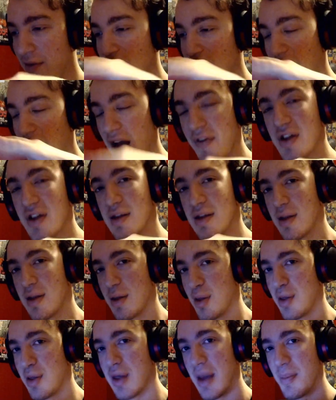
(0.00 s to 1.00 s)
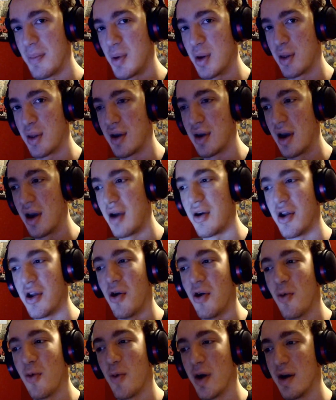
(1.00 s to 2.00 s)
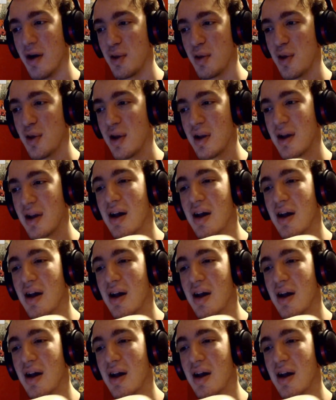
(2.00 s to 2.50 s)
I think that's a separate scenario where it's like,